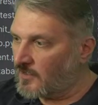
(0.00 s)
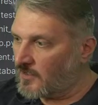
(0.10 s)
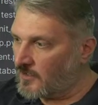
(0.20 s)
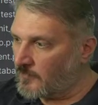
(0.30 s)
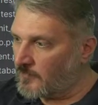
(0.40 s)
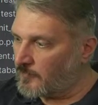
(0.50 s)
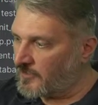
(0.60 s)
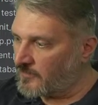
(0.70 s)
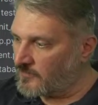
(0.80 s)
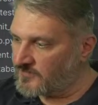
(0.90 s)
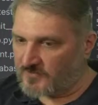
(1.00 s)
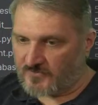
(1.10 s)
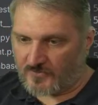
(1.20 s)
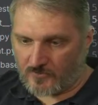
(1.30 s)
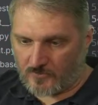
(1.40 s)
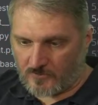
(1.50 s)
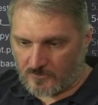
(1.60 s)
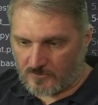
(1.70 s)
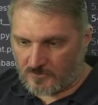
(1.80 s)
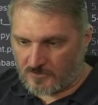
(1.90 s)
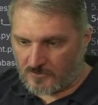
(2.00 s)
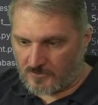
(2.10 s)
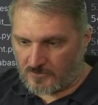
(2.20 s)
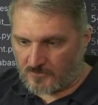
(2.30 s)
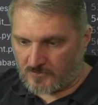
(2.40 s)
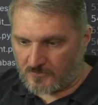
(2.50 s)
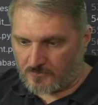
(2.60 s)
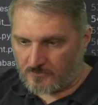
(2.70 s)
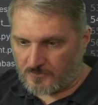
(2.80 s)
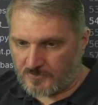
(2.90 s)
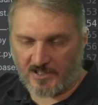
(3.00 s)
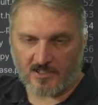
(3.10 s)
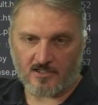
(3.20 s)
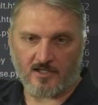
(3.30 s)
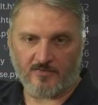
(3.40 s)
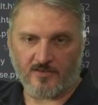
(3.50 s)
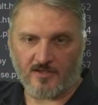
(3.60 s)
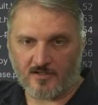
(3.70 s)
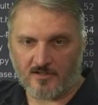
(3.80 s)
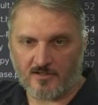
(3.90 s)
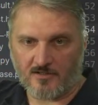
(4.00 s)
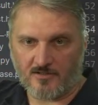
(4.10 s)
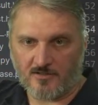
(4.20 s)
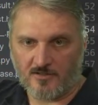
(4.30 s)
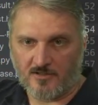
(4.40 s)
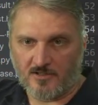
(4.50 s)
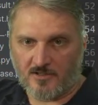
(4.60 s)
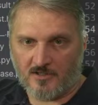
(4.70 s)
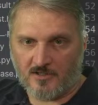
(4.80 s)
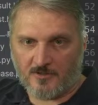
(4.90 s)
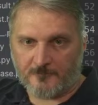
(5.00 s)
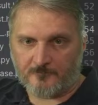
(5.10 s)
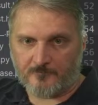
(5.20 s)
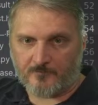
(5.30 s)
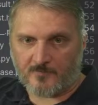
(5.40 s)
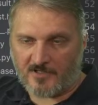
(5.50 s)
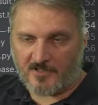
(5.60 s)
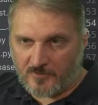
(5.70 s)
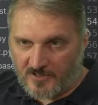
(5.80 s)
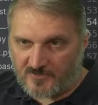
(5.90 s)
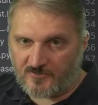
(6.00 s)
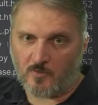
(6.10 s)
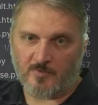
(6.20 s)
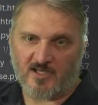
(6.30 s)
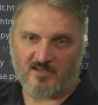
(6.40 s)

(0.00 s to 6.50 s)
I'm pretty close. So yeah, I think I do need to do one pat.